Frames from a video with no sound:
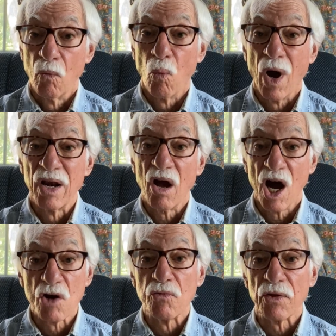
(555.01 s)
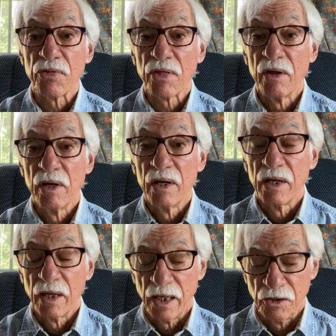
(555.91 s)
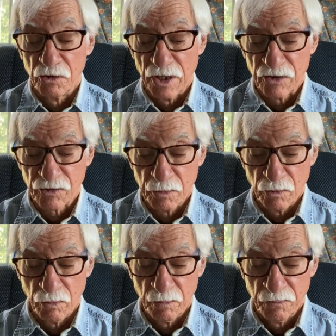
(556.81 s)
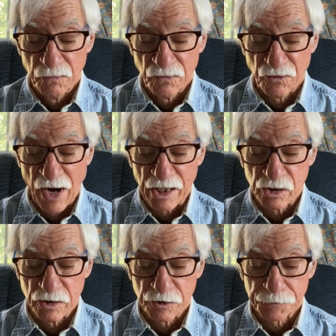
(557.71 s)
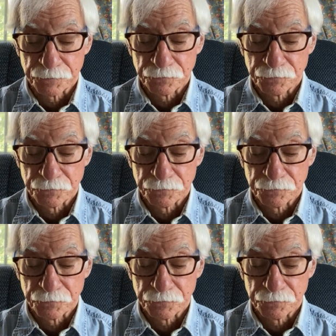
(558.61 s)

1/100th in your decimal fractions.